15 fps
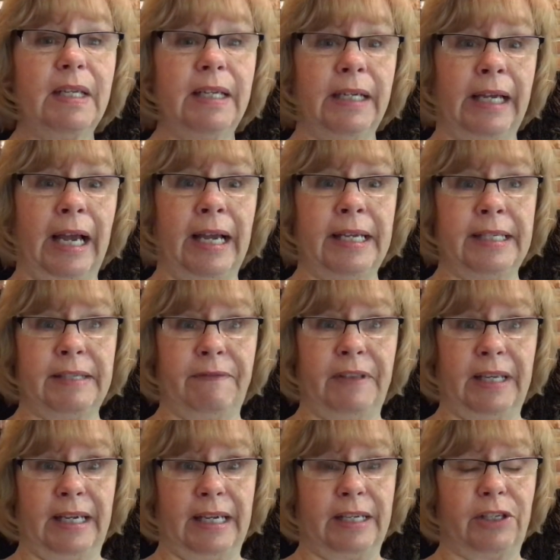kinds of
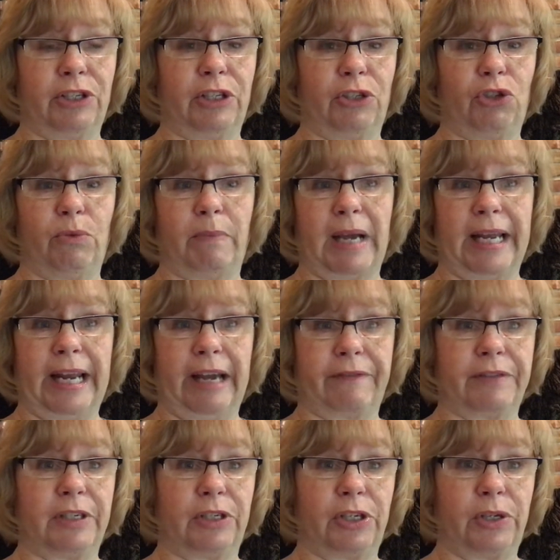things that you might have
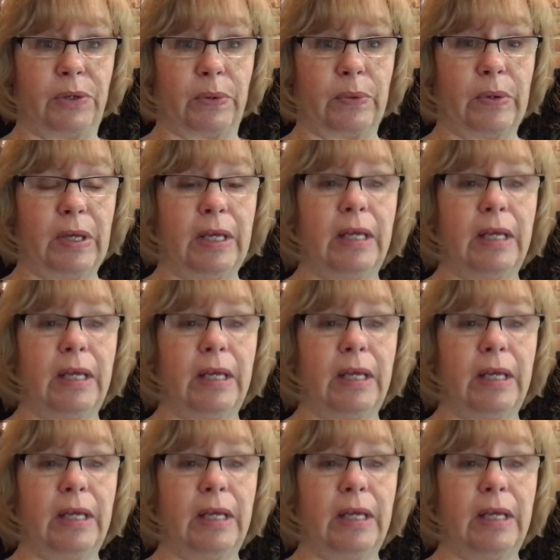to do.